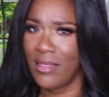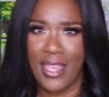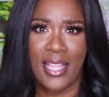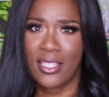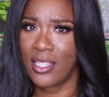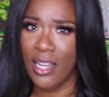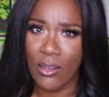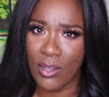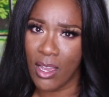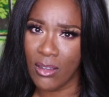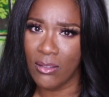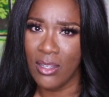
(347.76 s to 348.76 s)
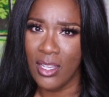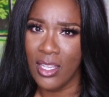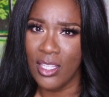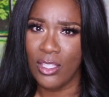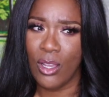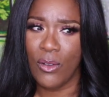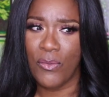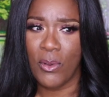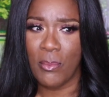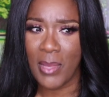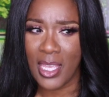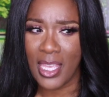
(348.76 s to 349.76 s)
that's a no-no. So for
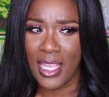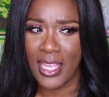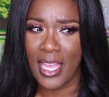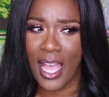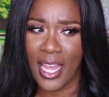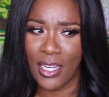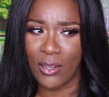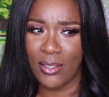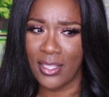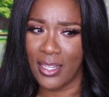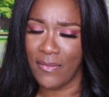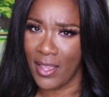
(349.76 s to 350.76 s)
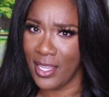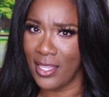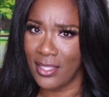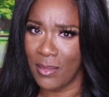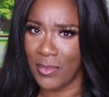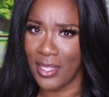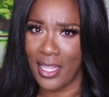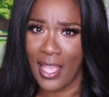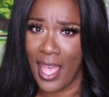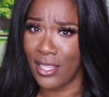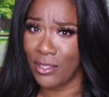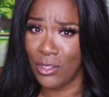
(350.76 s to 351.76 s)
me, I notice that if I eat something that
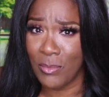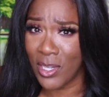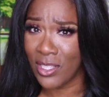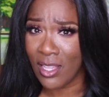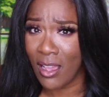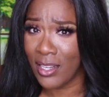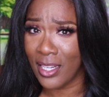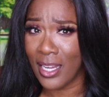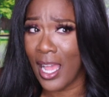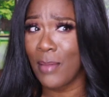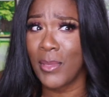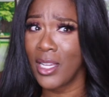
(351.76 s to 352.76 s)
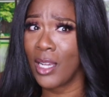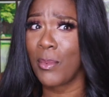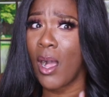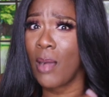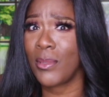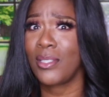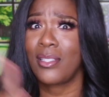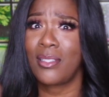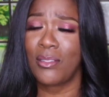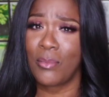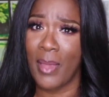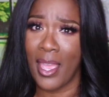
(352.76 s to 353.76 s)
has too much salt in it, I'm up almost
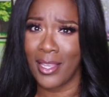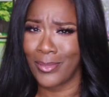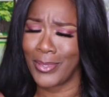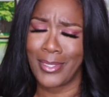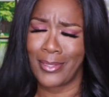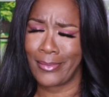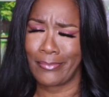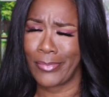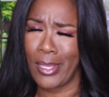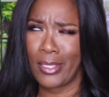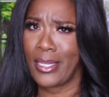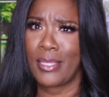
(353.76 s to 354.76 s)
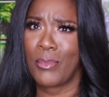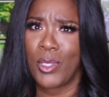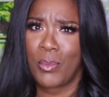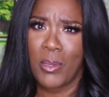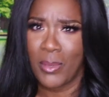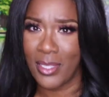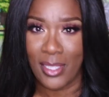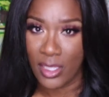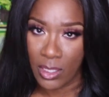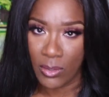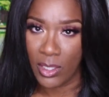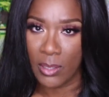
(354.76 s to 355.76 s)
two pounds, which probably that's most people because of
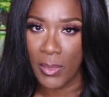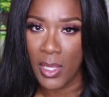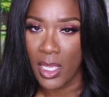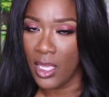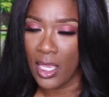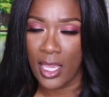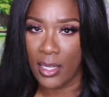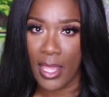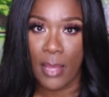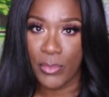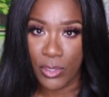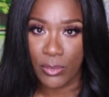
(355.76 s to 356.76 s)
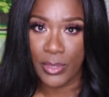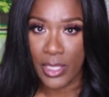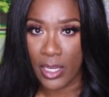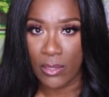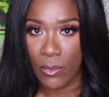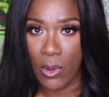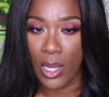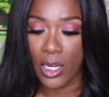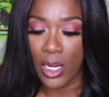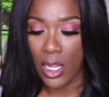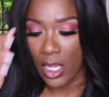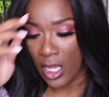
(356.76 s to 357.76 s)
sodium, and it helps you retain water.
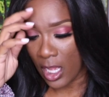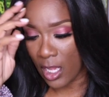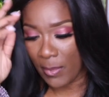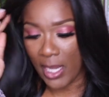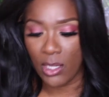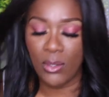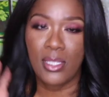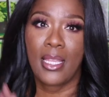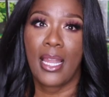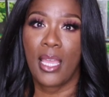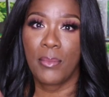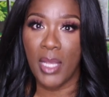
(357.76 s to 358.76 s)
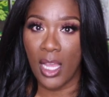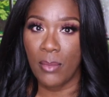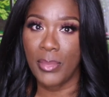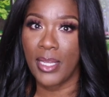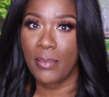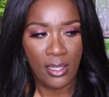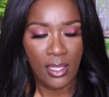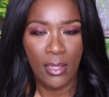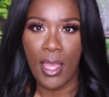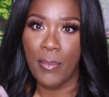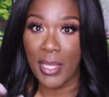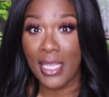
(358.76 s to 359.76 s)
Um, I notice that I'm up, but
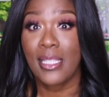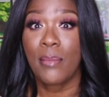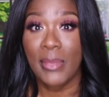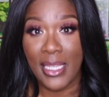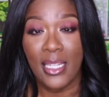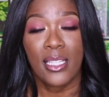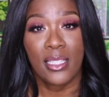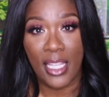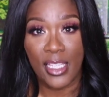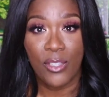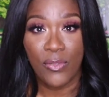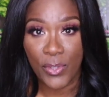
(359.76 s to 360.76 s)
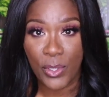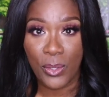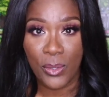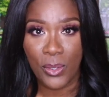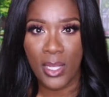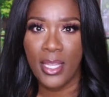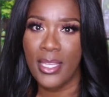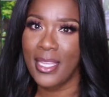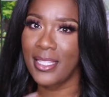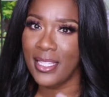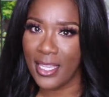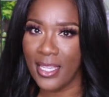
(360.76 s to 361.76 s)
and because I'm eating less food,
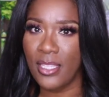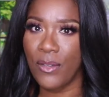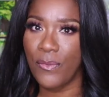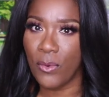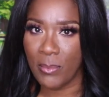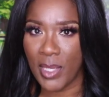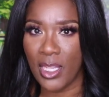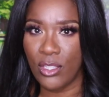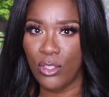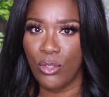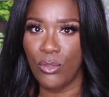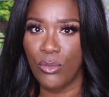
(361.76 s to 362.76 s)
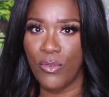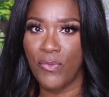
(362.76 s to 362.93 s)
it's easier for me to